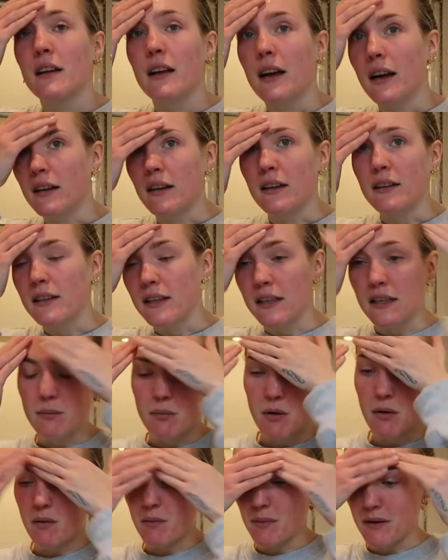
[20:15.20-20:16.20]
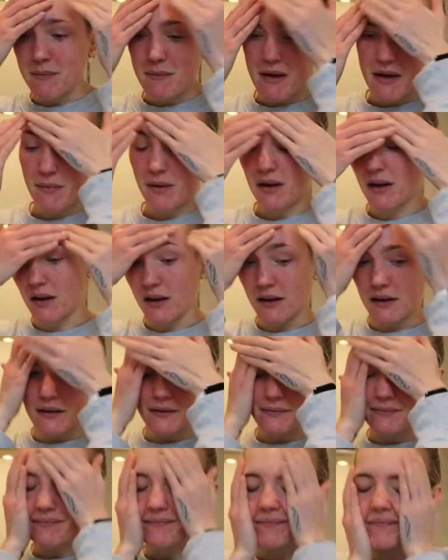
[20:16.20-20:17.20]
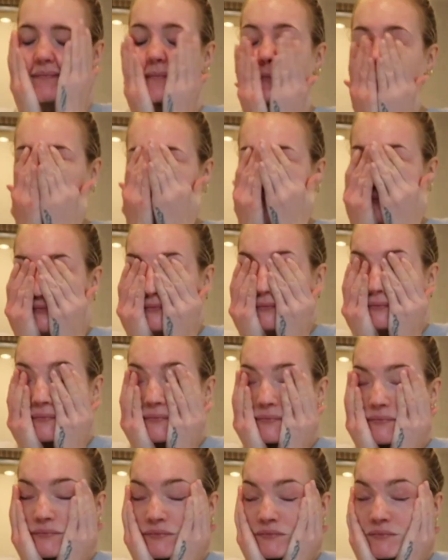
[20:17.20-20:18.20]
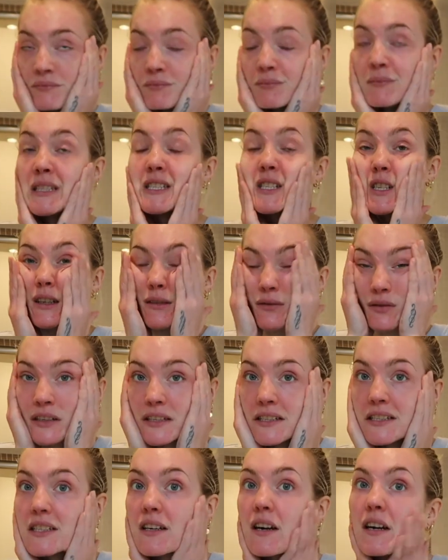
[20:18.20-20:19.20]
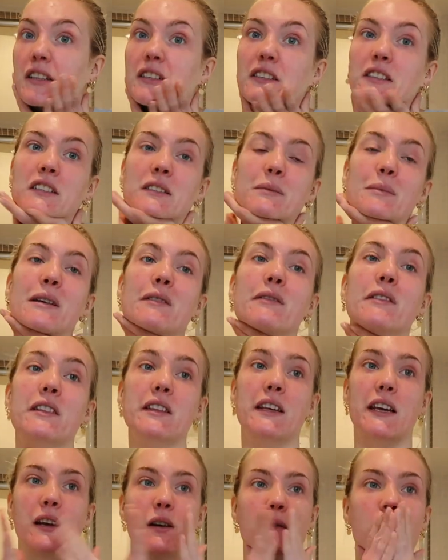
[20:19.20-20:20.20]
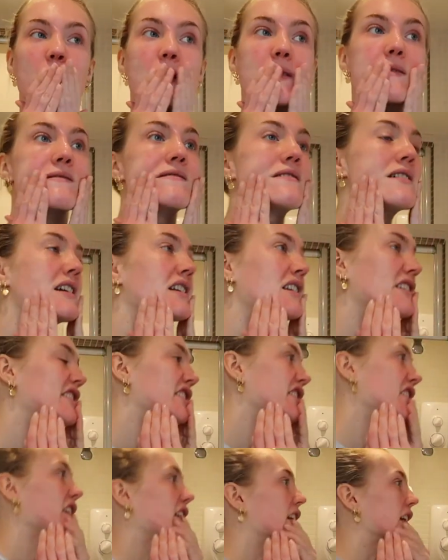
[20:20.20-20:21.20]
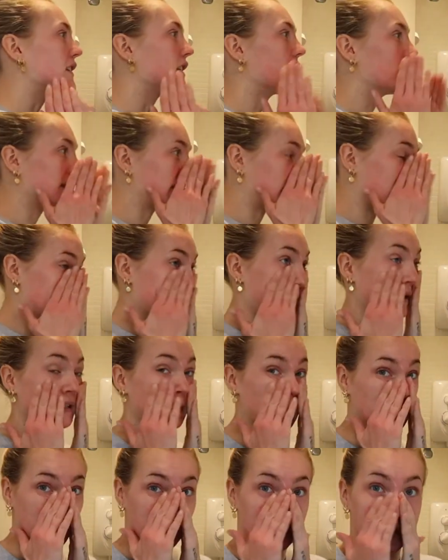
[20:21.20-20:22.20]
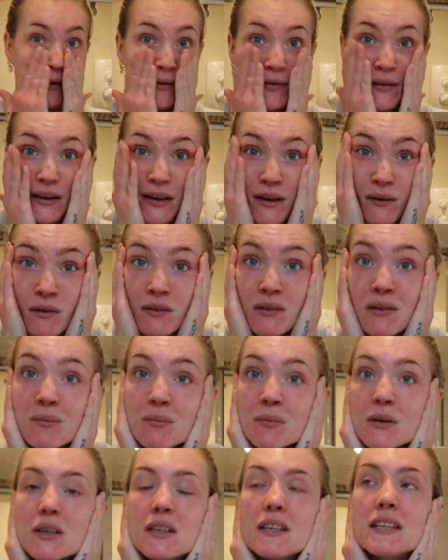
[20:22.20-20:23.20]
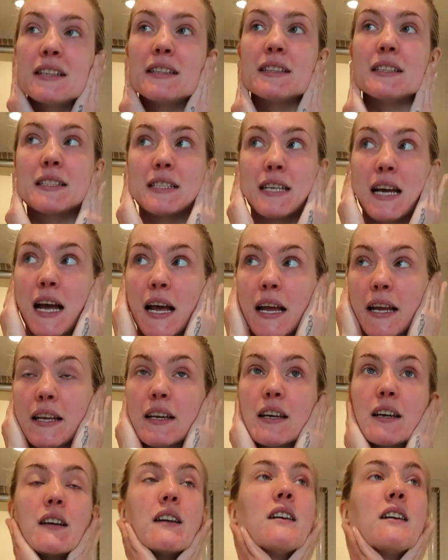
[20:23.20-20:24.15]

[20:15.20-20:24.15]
I think probably maybe like middle of winter I'd use a bit of a thicker one, and I do like at night time I tend to put a thicker one on, but in the day